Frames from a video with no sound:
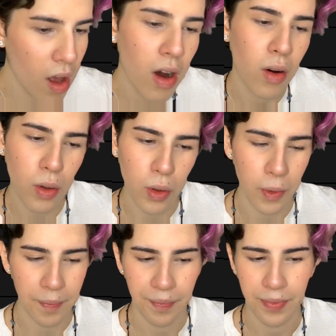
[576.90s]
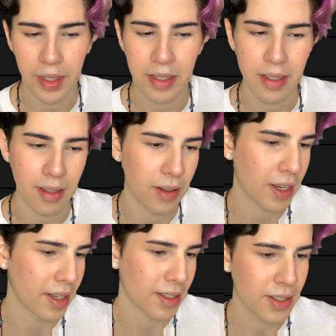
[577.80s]
Oh, this is,
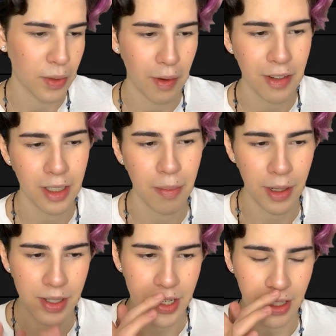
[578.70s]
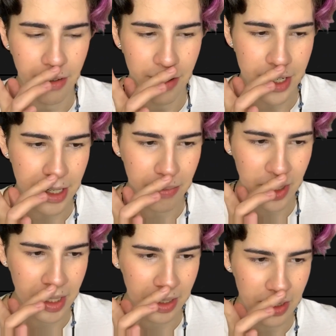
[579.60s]
okay, so we've got the box jellyfish up
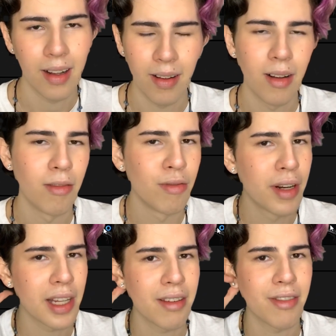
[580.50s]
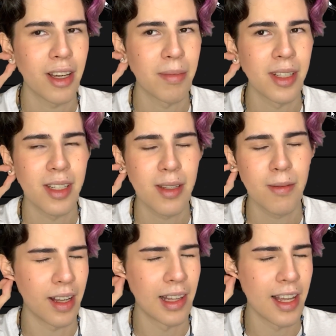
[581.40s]
next. Really famous,
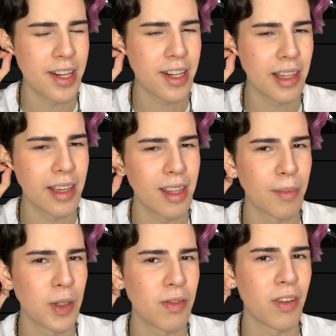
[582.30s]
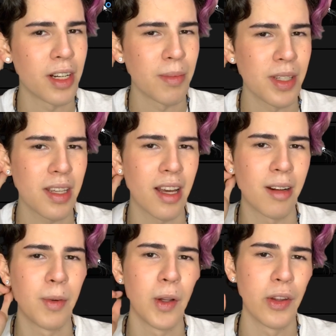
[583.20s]
allegedly the most venomous
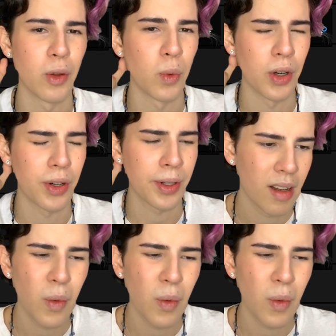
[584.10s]
animal in the world.